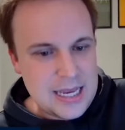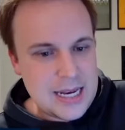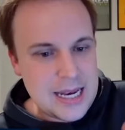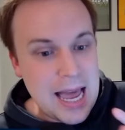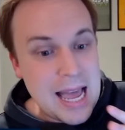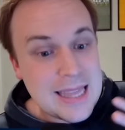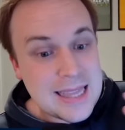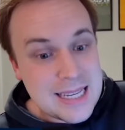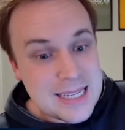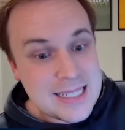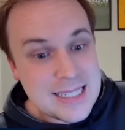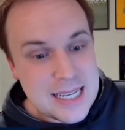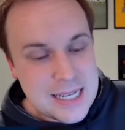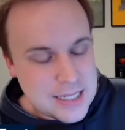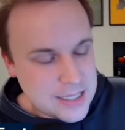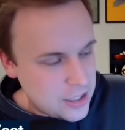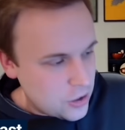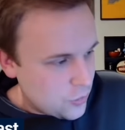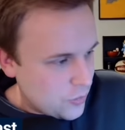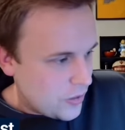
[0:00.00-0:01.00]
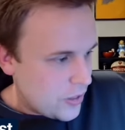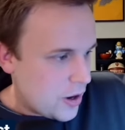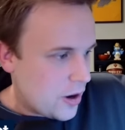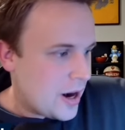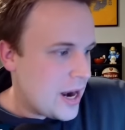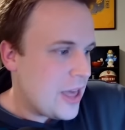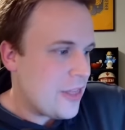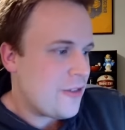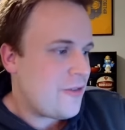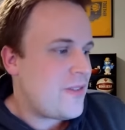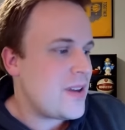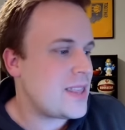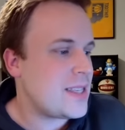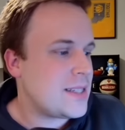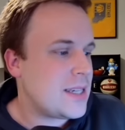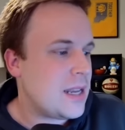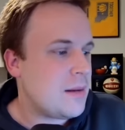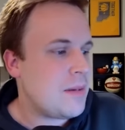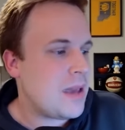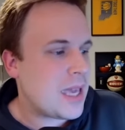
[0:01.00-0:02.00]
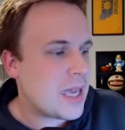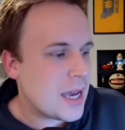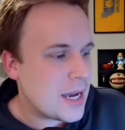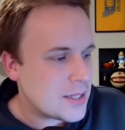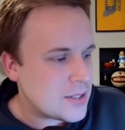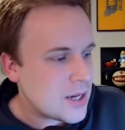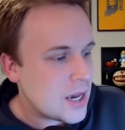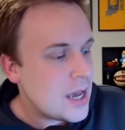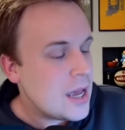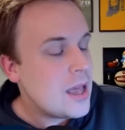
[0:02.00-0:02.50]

not the sixth seed where they are now, the fifth seed, because